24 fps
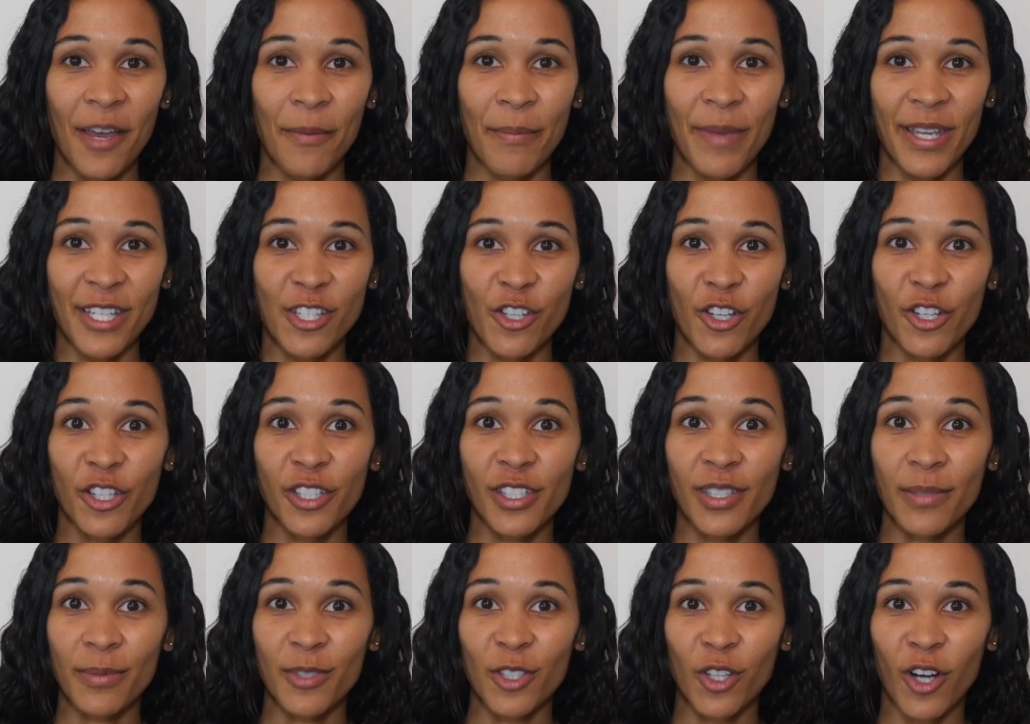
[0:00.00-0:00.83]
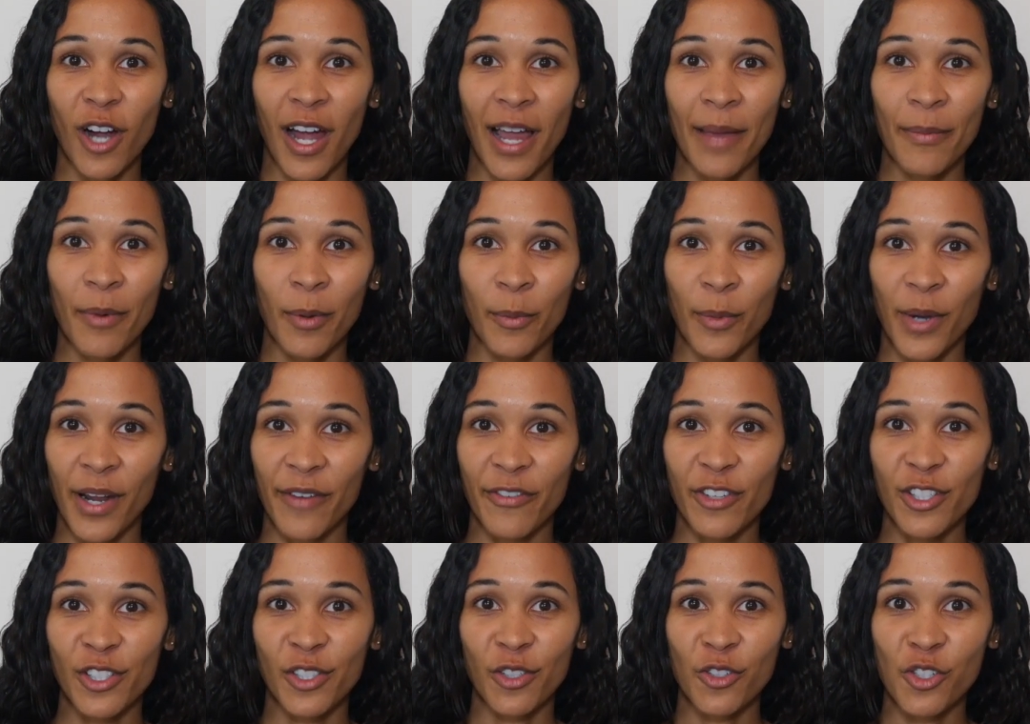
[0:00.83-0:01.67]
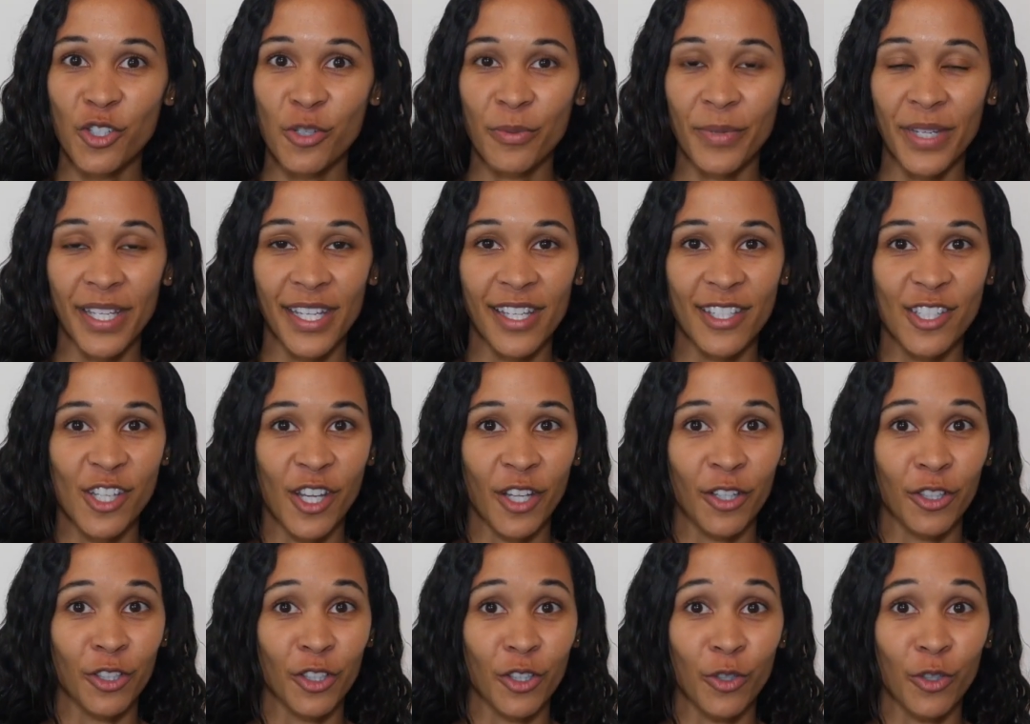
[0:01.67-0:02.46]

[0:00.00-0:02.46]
Make sure you subscribe on whatever social media channel